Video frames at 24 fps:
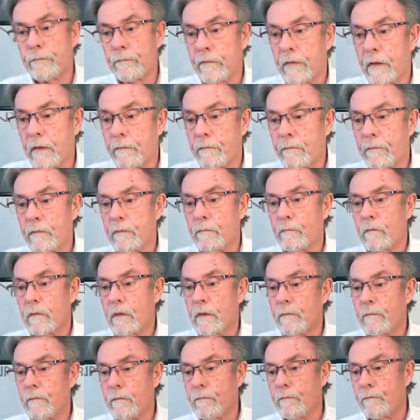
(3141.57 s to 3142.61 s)
Okay, and we are
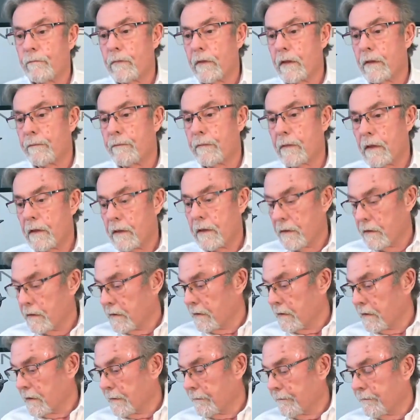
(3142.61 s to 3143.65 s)
bring you back because
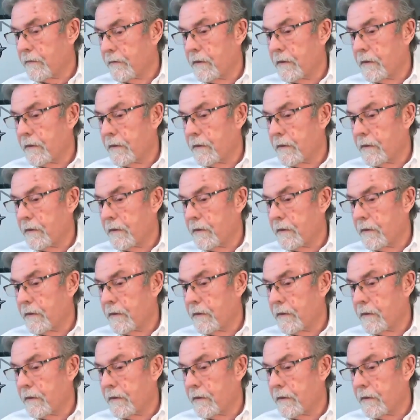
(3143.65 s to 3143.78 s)
he said,